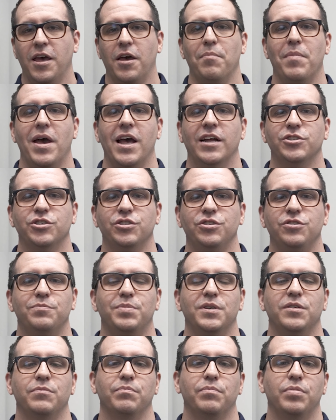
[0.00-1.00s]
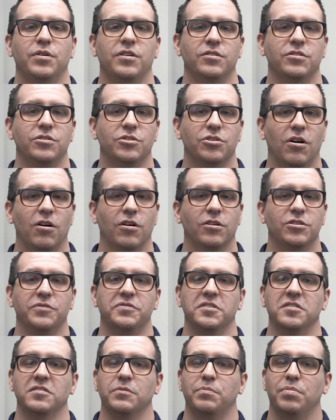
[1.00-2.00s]
Imagine you've been put in charge
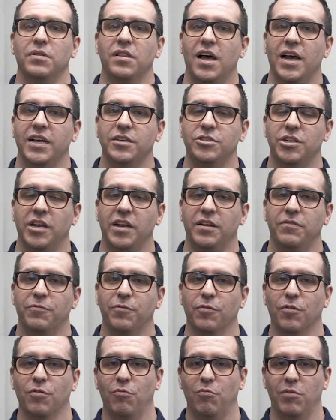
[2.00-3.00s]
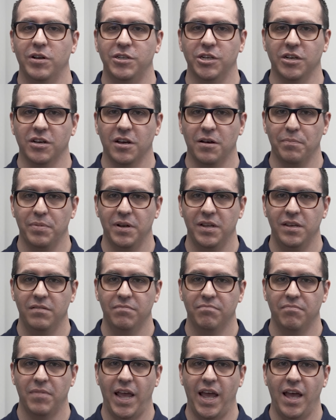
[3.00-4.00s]
of a supply chain for a widget
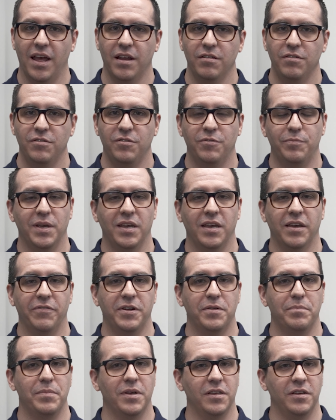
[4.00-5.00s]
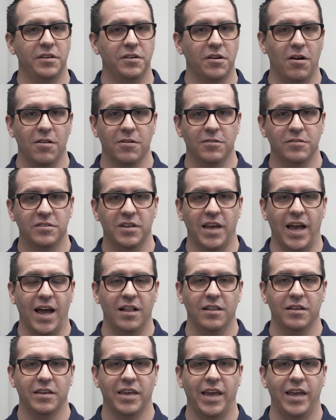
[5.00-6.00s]
company, and you've been given $1 million to
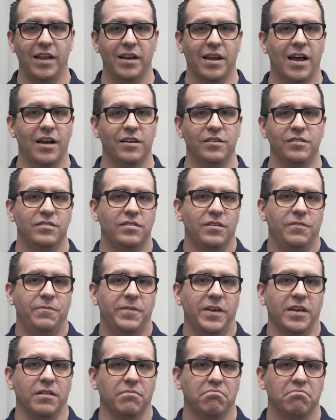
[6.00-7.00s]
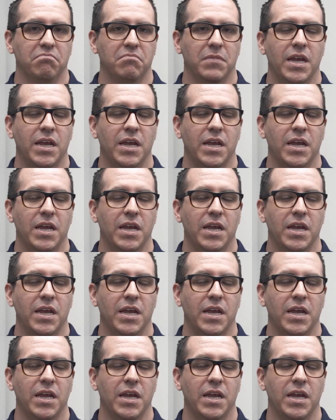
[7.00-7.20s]
allocate how you see fit.